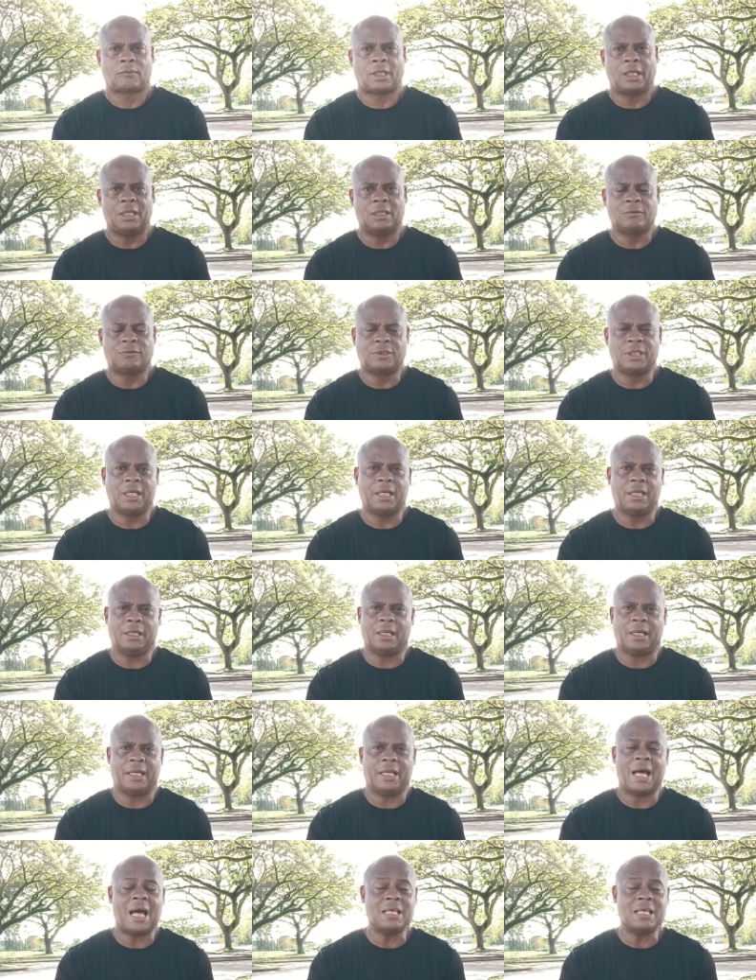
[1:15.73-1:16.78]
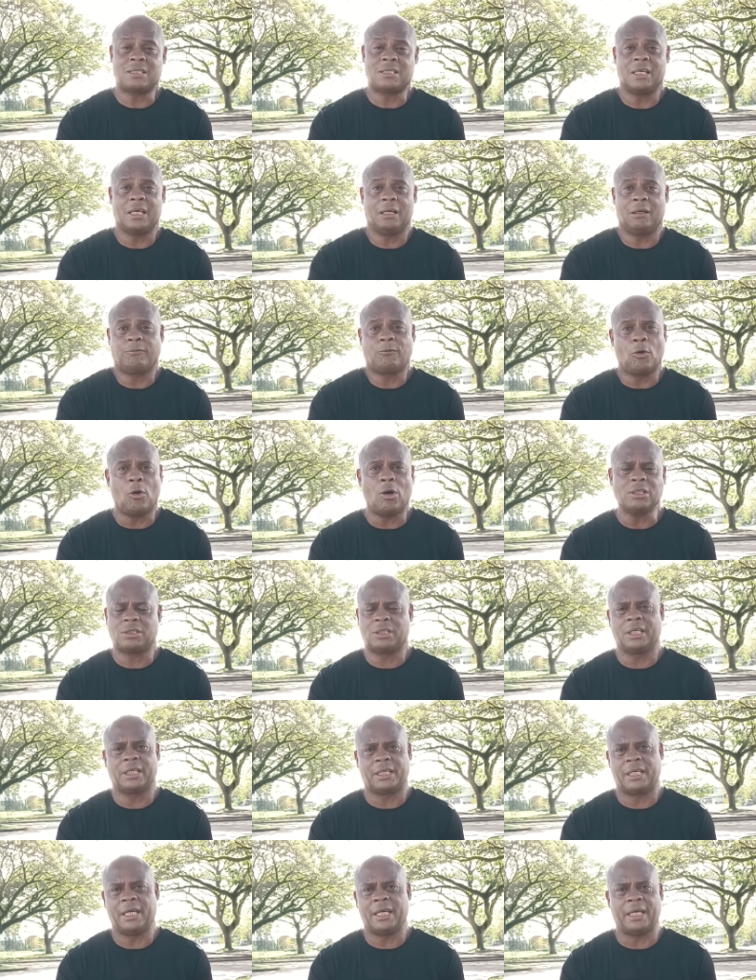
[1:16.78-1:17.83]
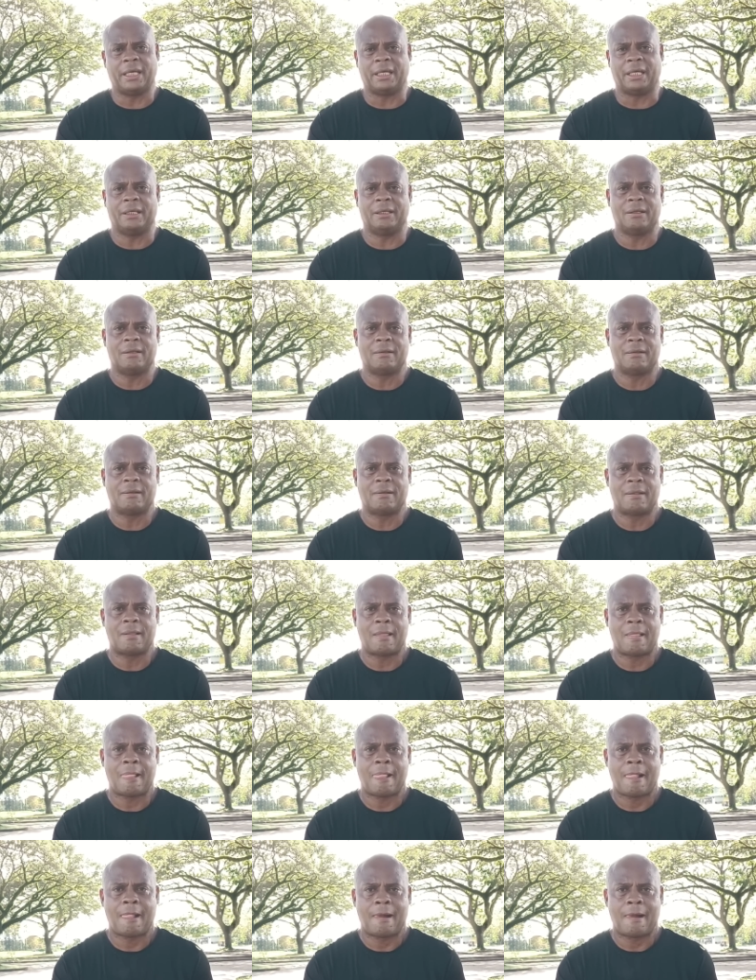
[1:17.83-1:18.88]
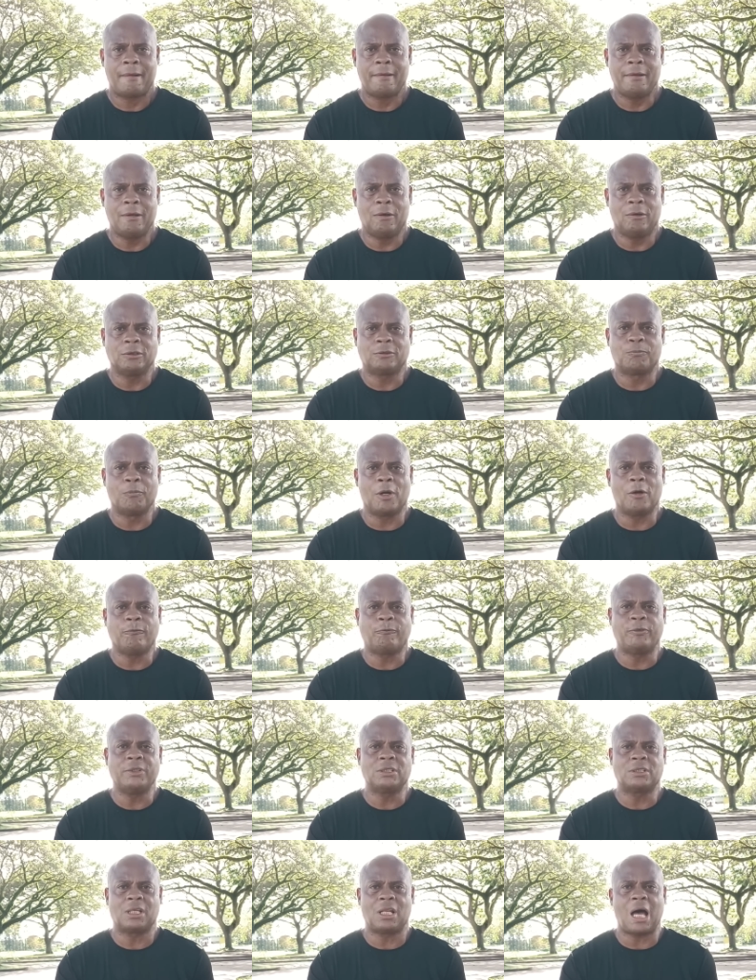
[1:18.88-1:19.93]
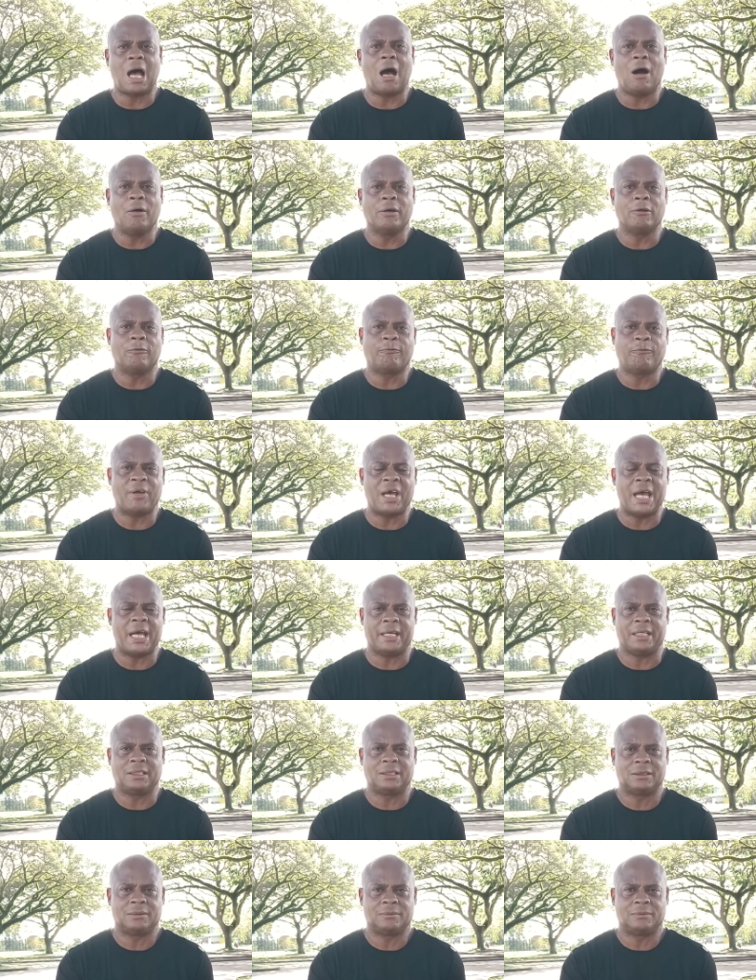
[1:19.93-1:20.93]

And I said, and I said, of course it can. You know, it's Murphy's Law in effect.